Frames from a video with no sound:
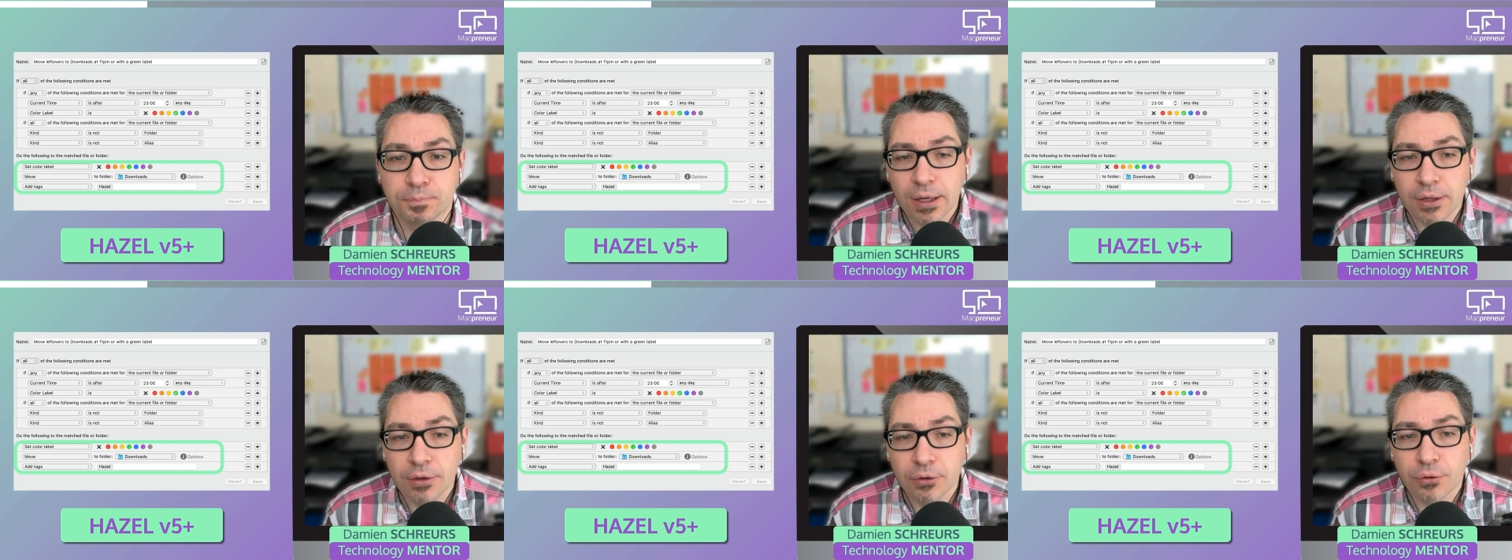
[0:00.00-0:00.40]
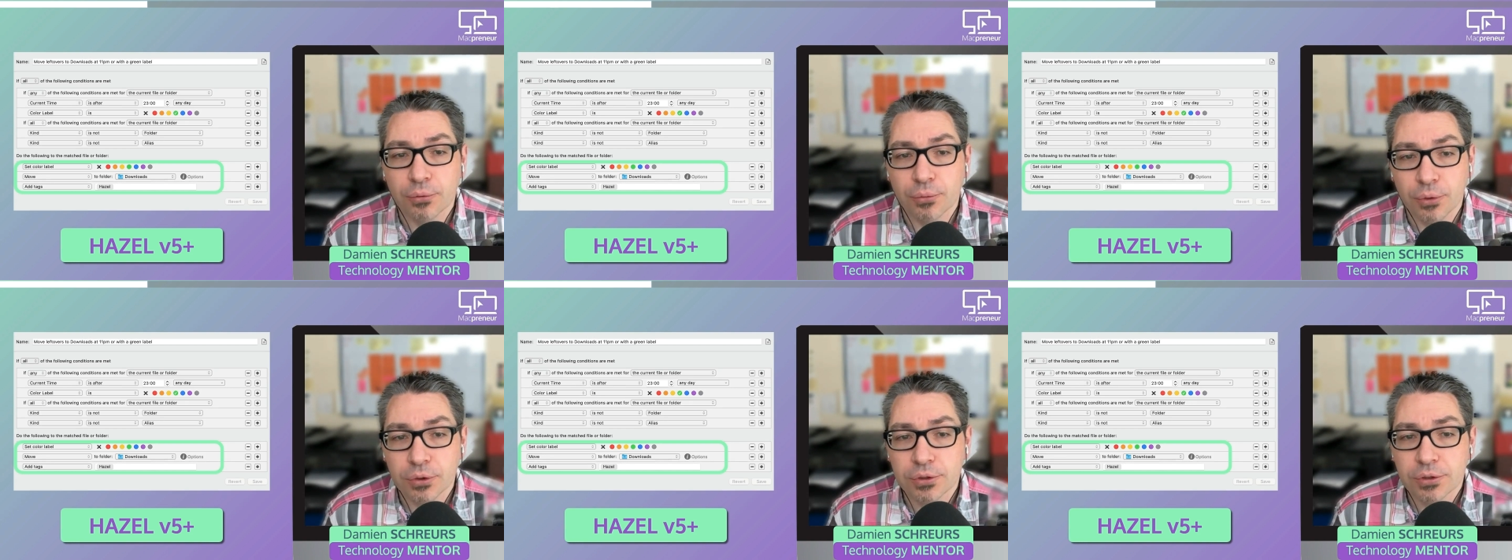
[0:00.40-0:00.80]
In other
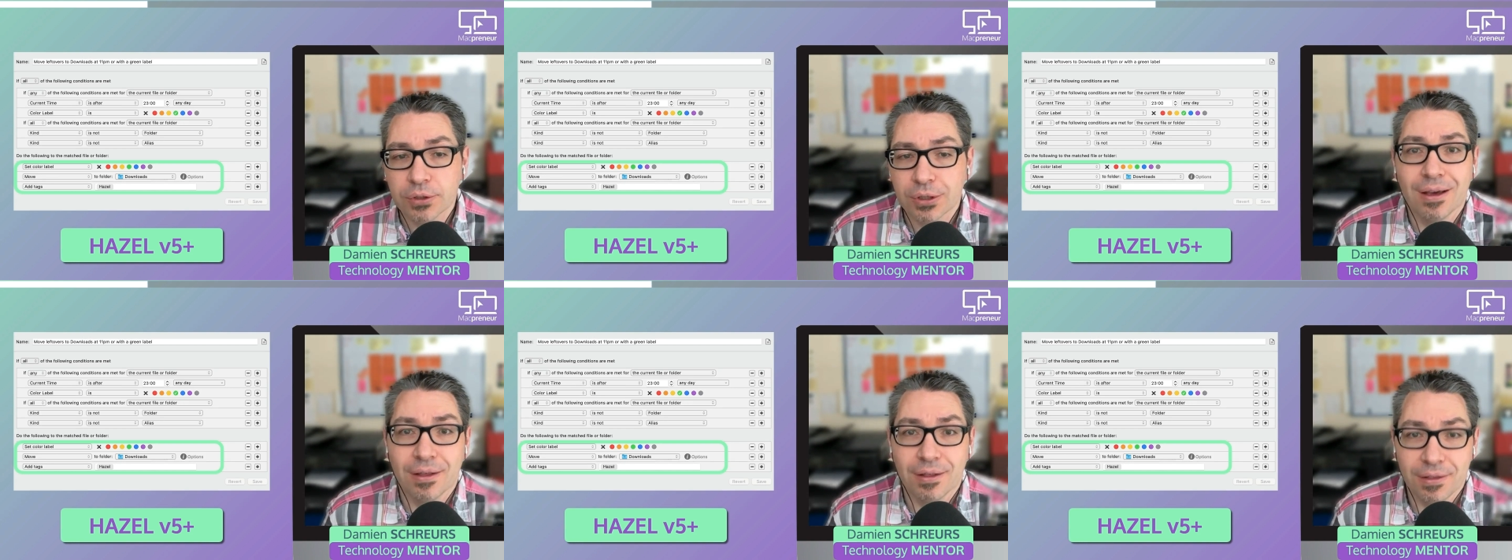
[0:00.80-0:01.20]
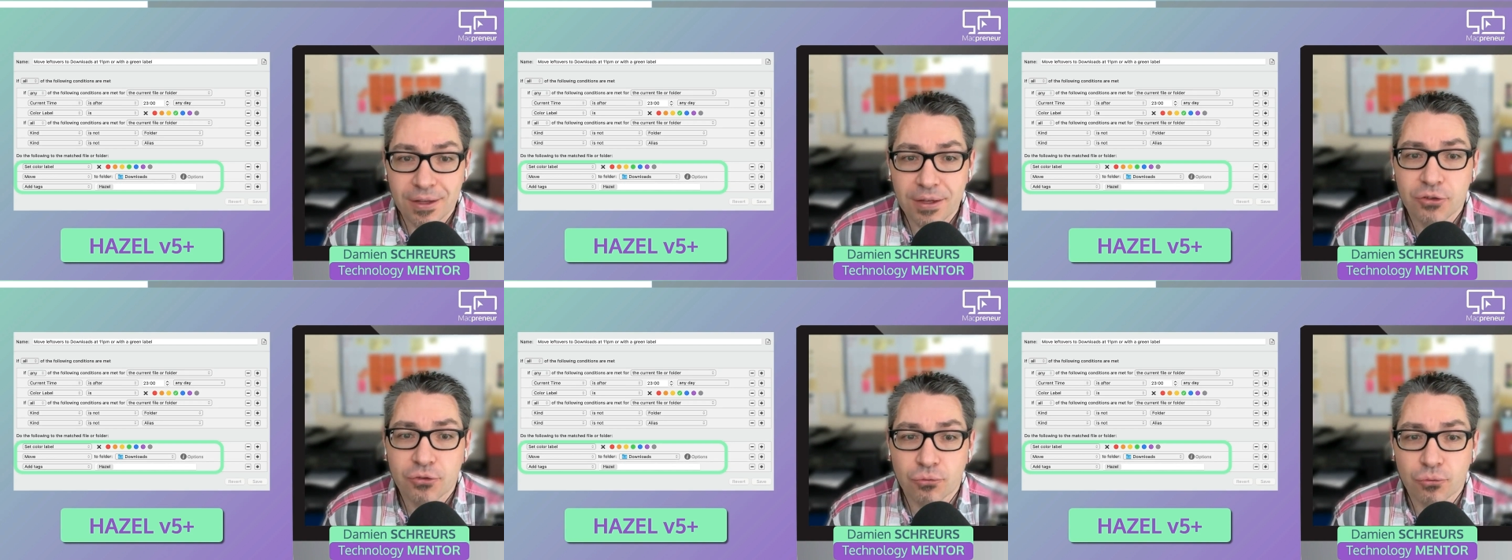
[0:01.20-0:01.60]
words,
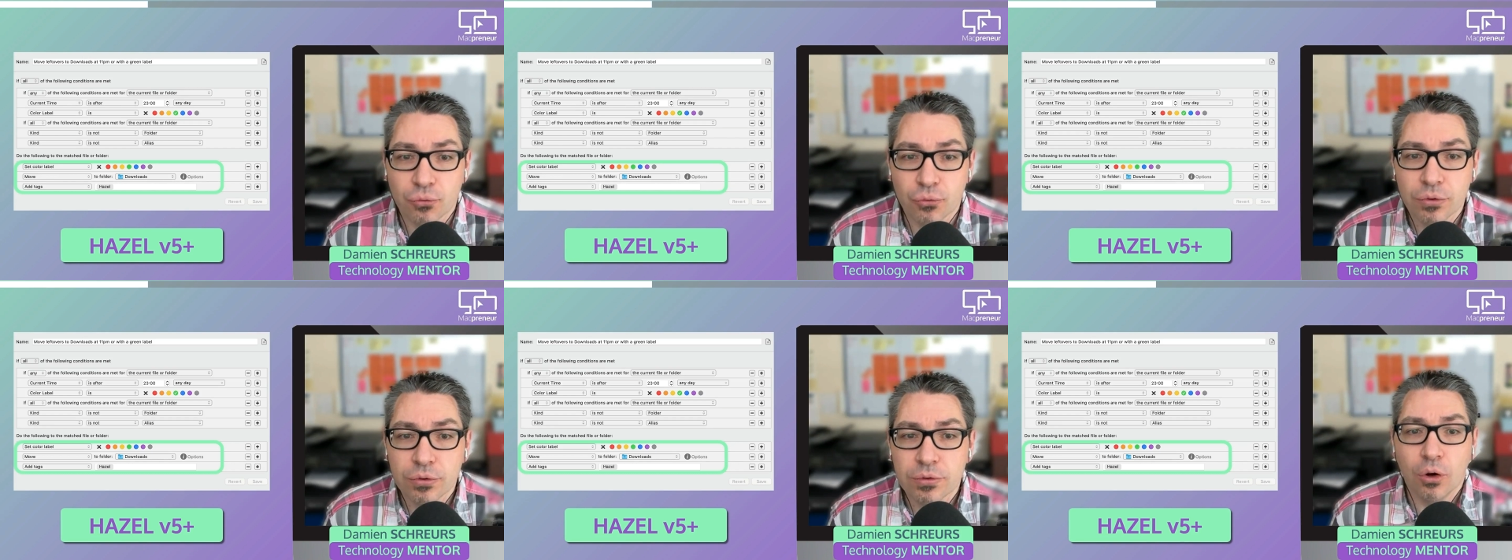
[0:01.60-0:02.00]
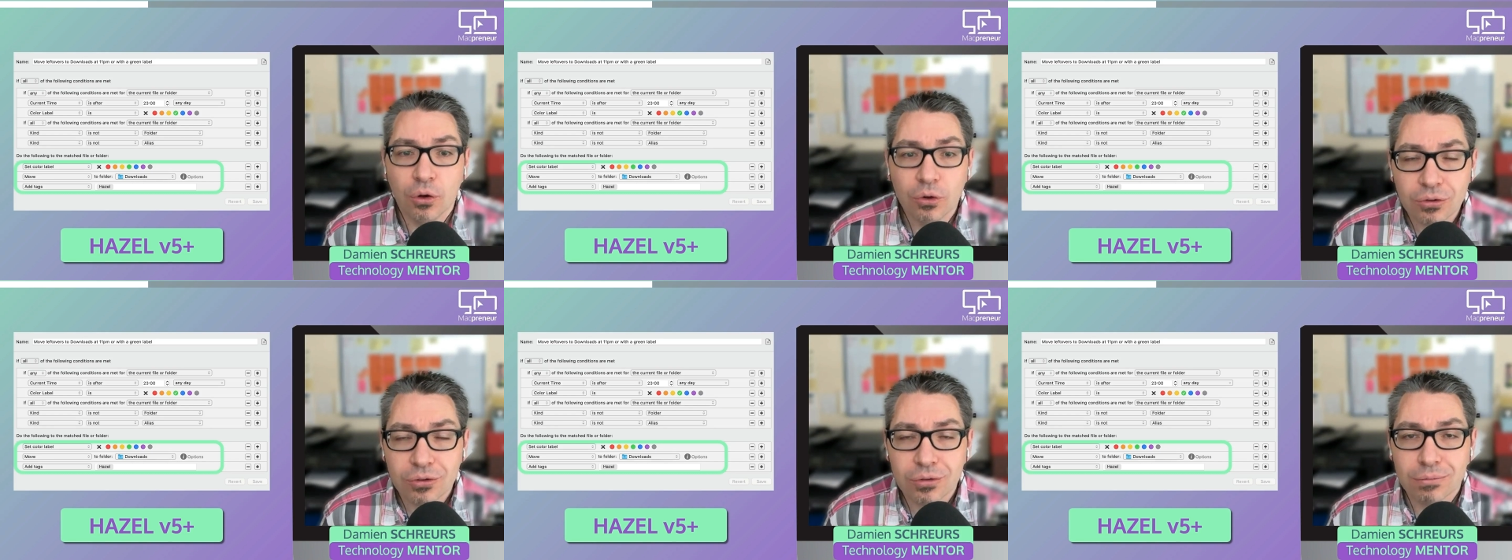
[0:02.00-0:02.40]
this rule
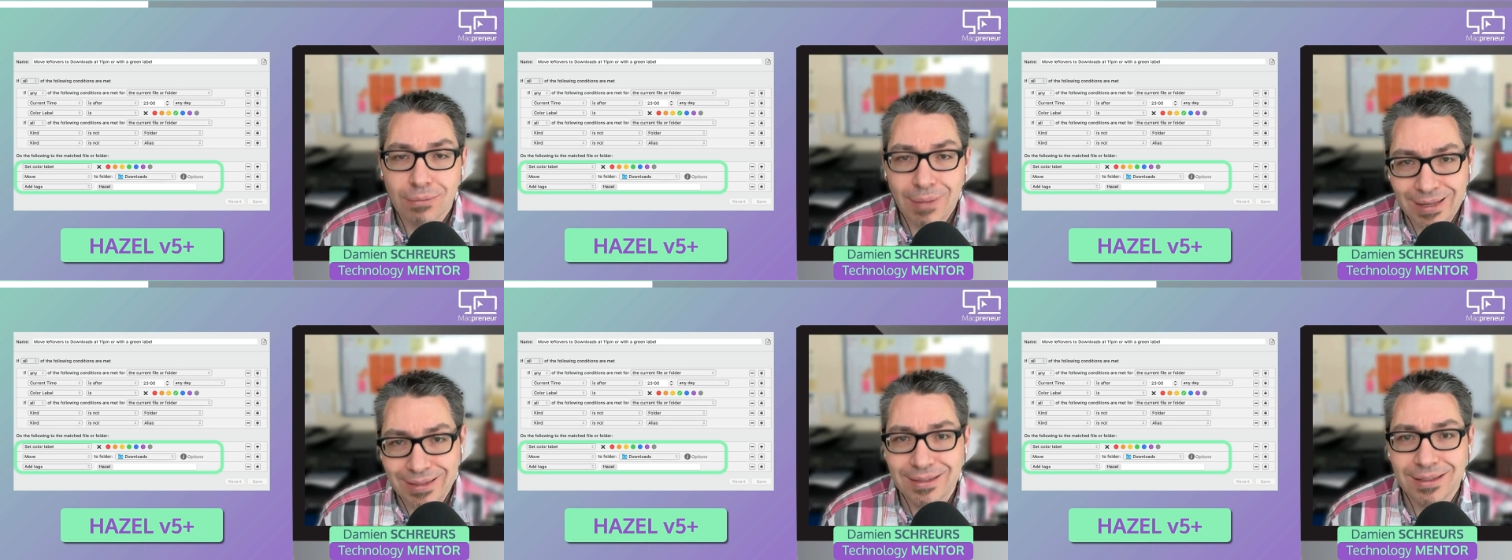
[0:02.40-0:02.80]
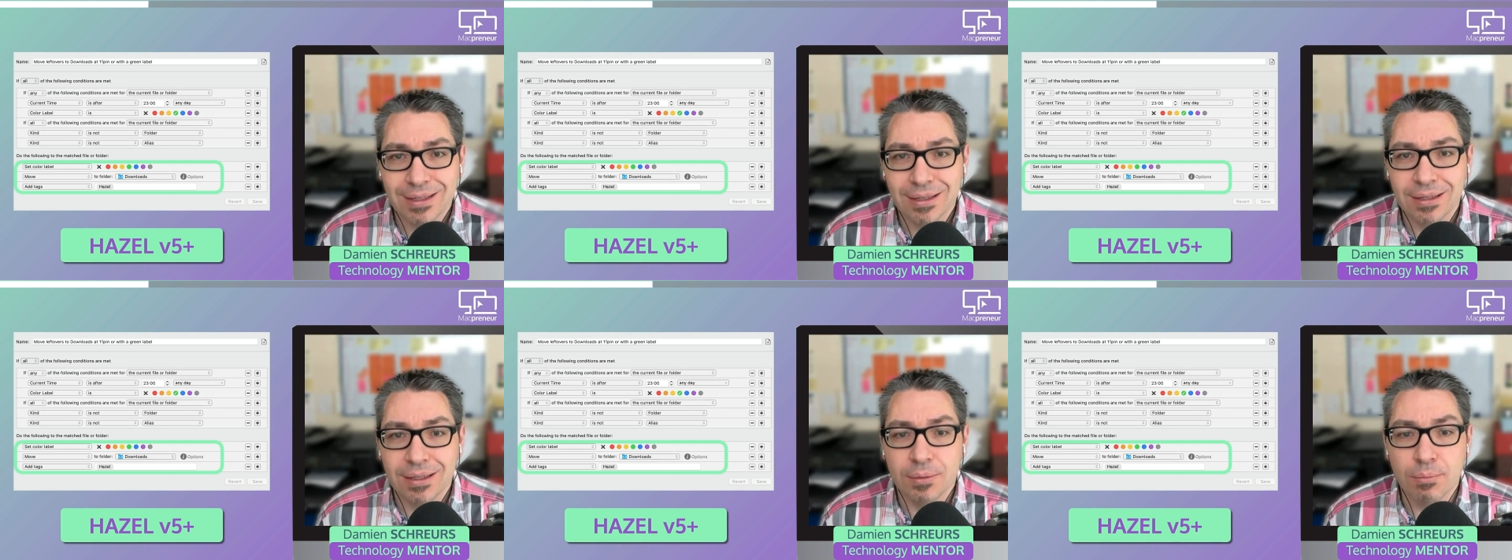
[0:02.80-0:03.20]

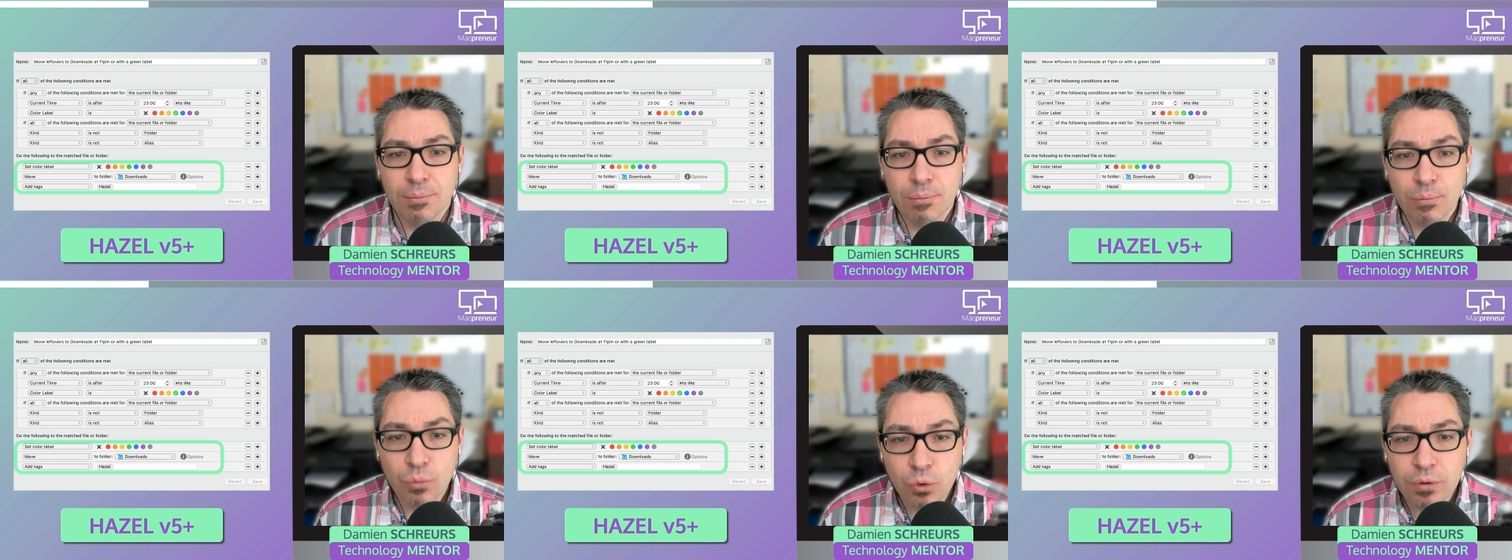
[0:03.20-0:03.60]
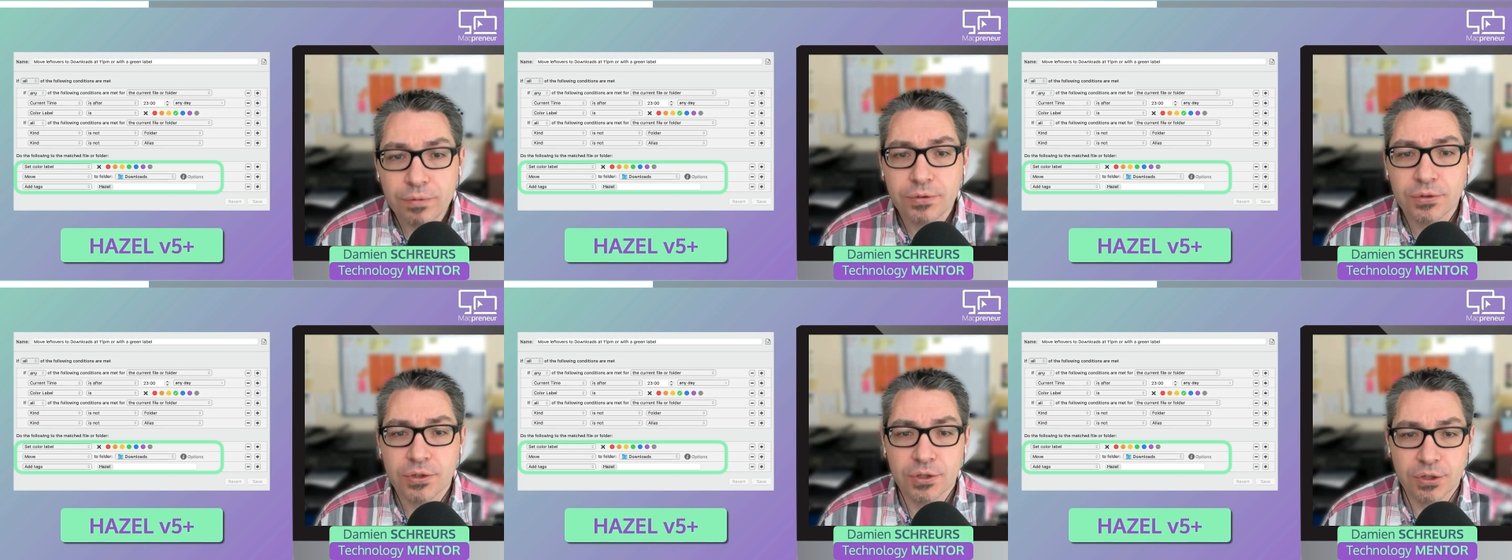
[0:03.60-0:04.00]
automatically
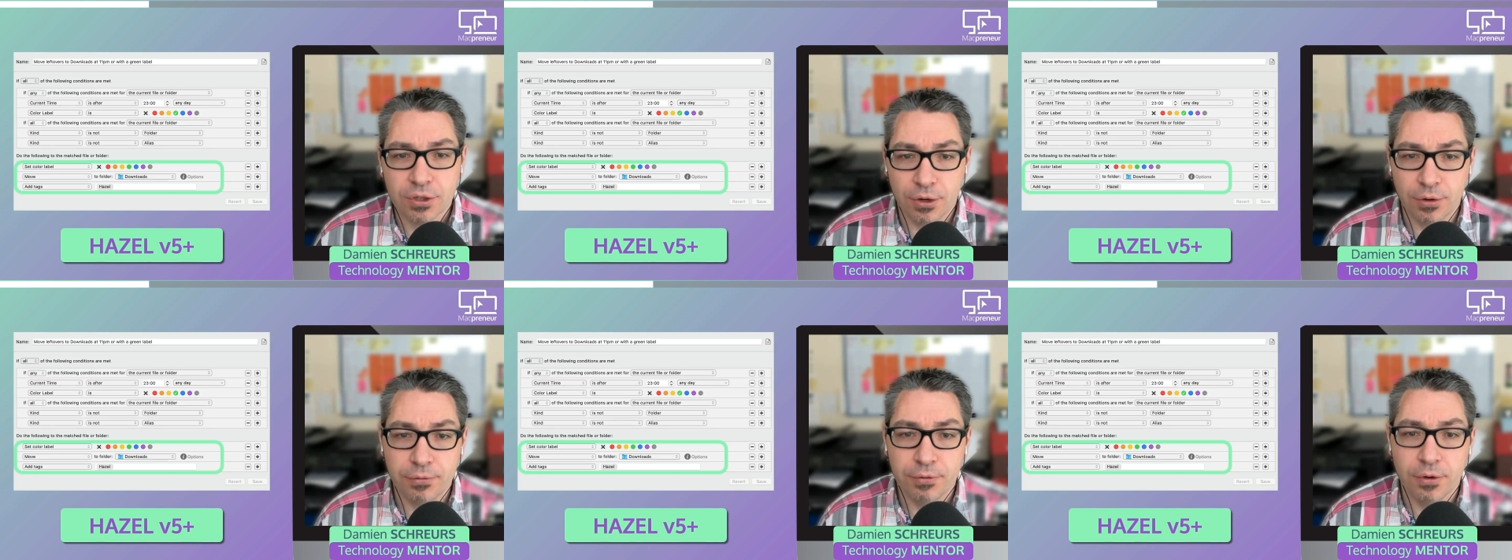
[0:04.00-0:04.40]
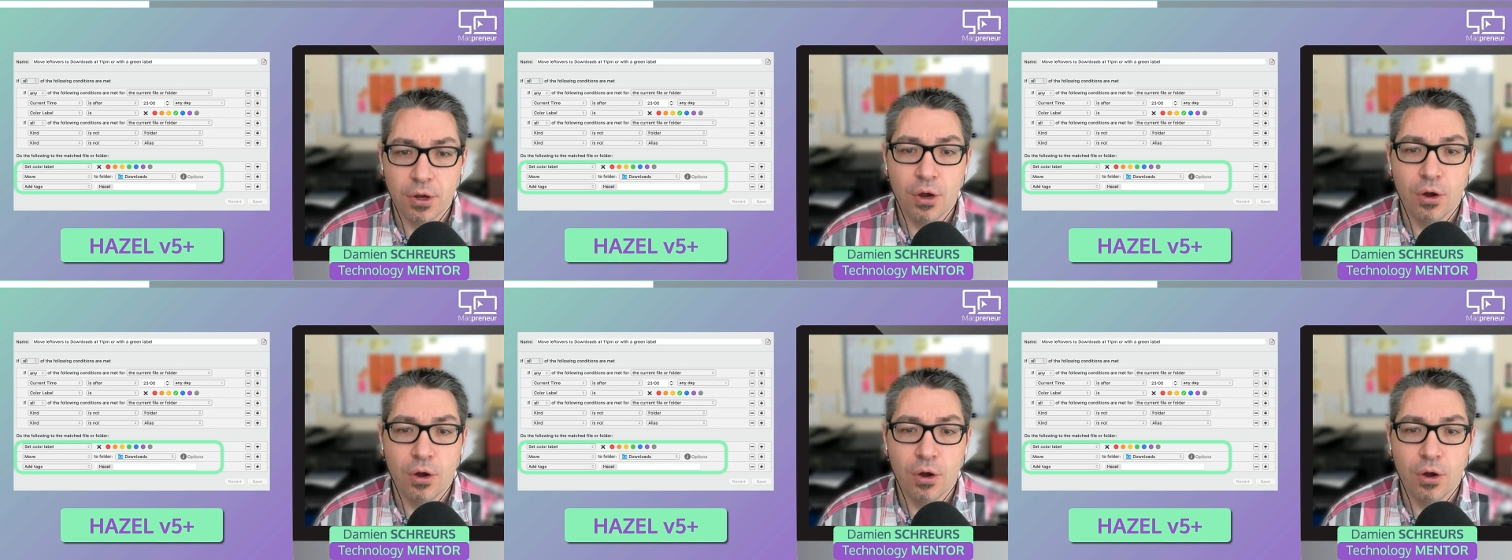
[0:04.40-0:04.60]
moves stuff